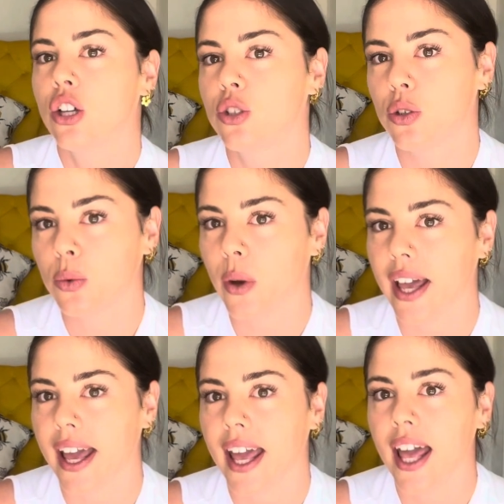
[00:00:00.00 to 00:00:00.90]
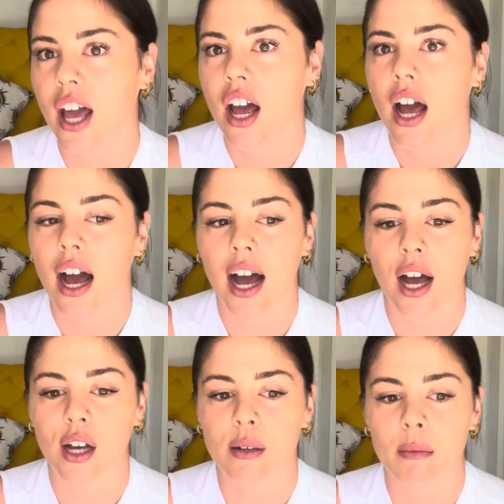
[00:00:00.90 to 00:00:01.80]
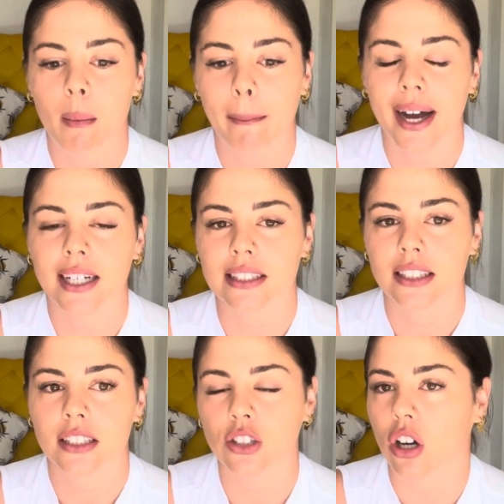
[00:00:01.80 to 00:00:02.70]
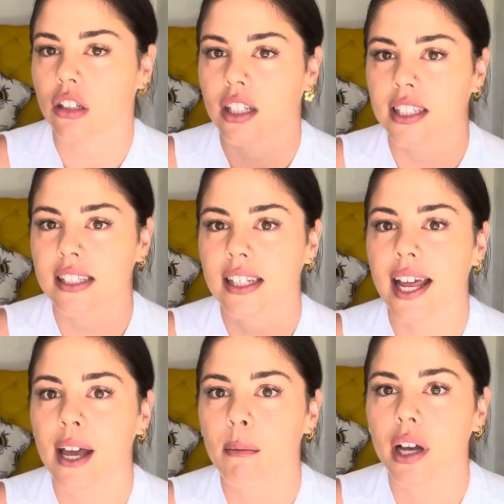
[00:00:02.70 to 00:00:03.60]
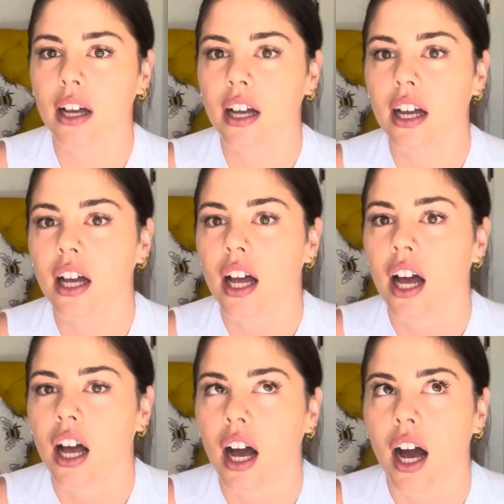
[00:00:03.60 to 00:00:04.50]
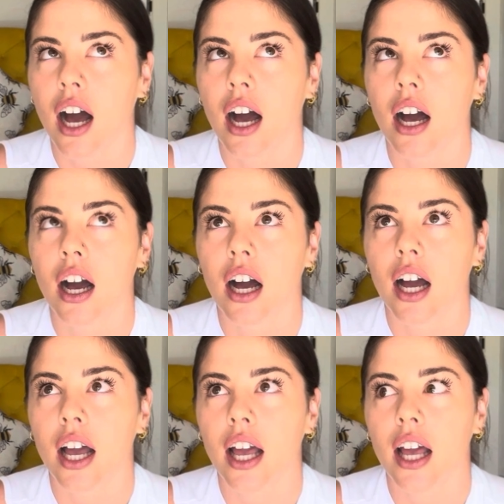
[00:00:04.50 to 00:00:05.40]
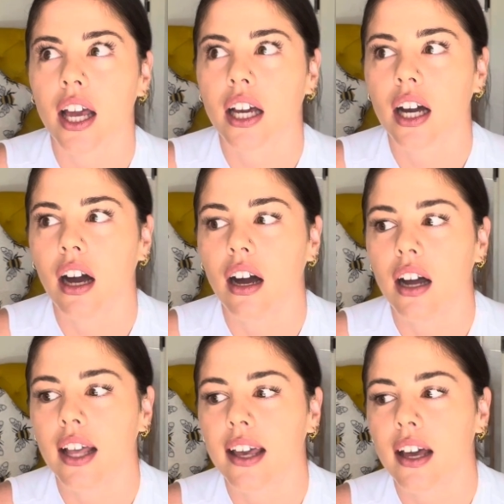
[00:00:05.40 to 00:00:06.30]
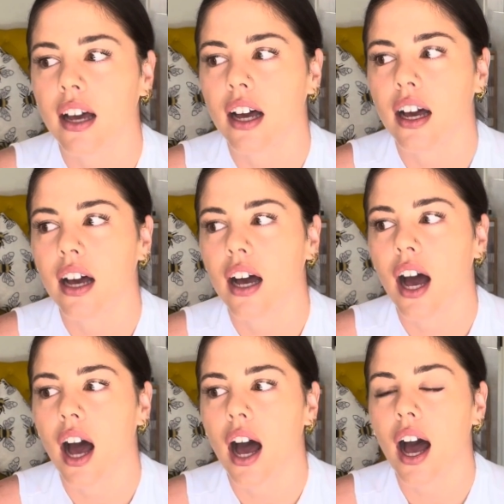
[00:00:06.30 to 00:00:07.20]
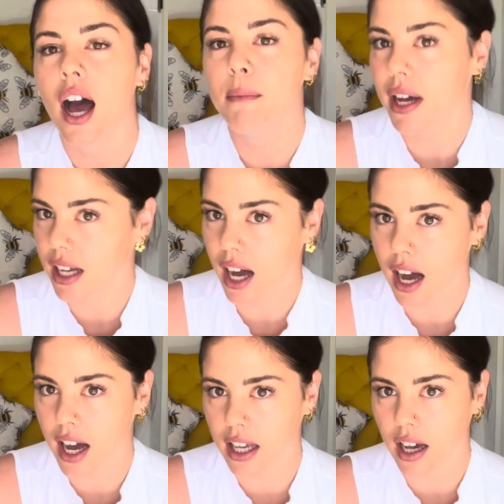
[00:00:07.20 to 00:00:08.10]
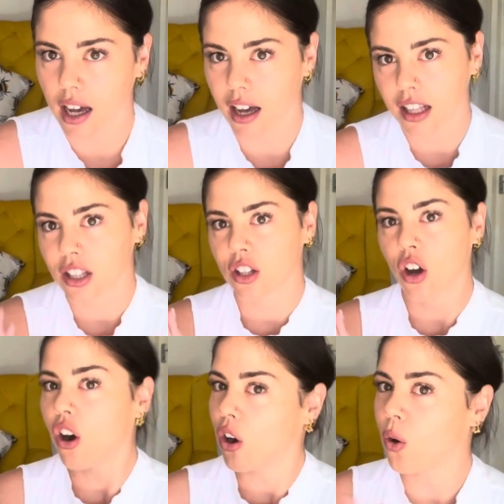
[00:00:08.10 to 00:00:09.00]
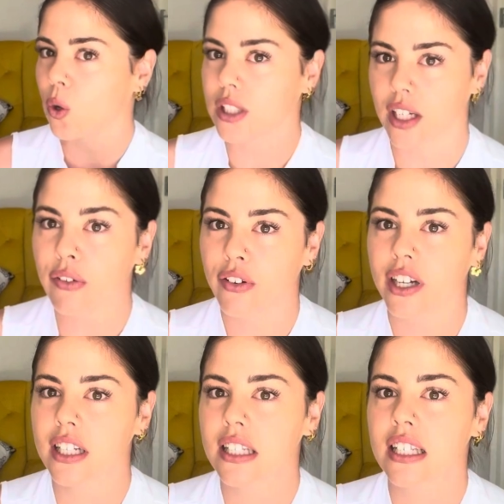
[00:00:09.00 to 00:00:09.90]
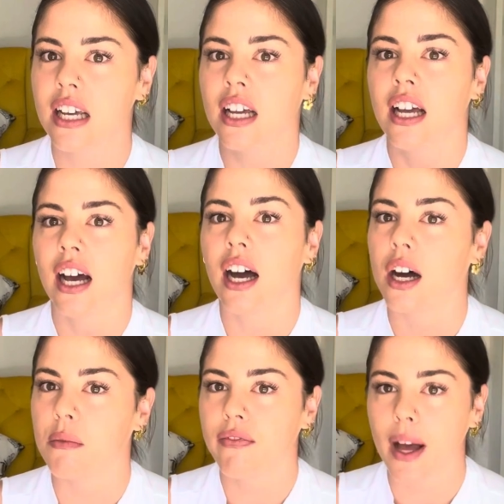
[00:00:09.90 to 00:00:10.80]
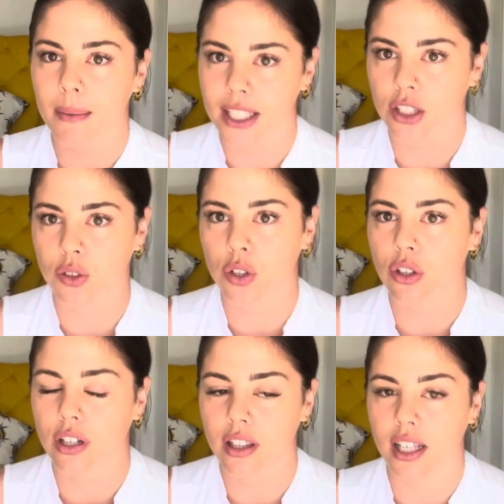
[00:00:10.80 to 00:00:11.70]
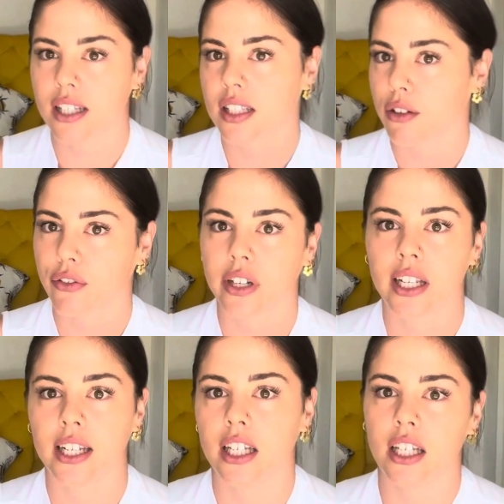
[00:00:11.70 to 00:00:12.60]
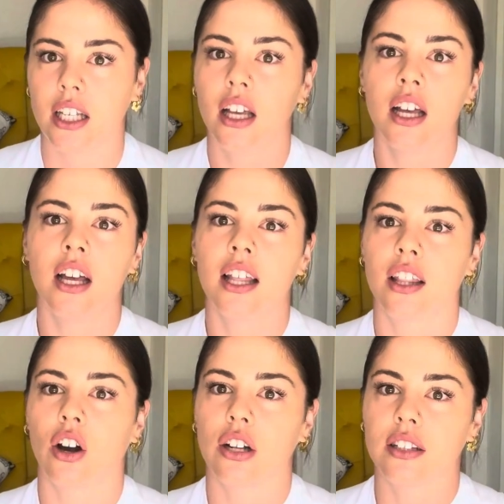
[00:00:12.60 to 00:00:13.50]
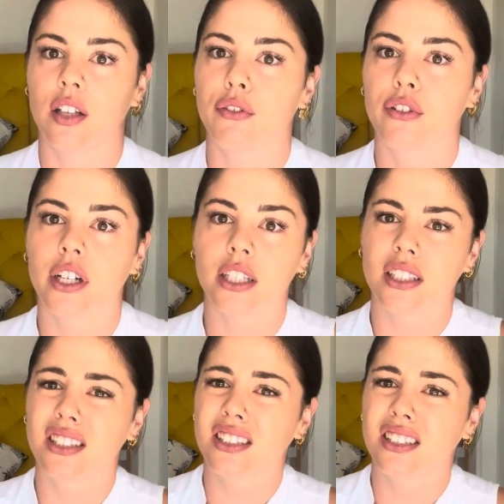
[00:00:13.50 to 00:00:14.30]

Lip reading: to wear. But yeah, the disclaimer, Ikaya, Amakaya are all different. Families do things differently. There are different